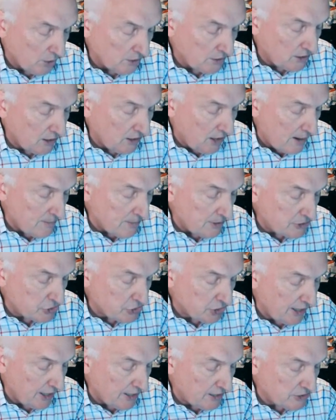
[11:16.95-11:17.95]
on
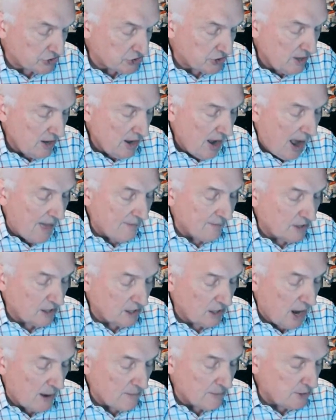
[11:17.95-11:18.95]
climate change
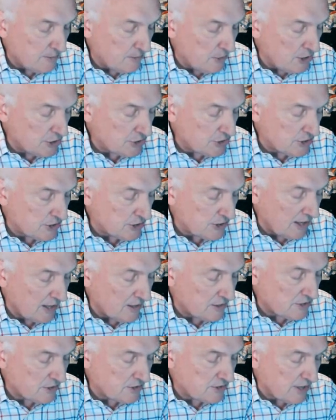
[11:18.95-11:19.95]
and the climate
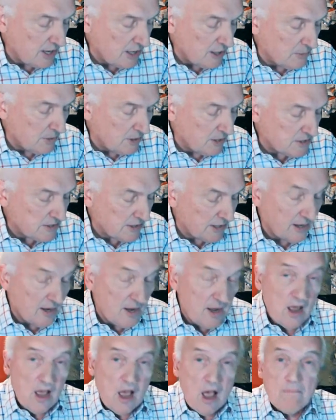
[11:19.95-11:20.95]
emergency and
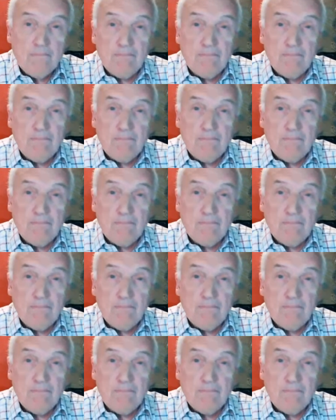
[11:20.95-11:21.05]
sustainability?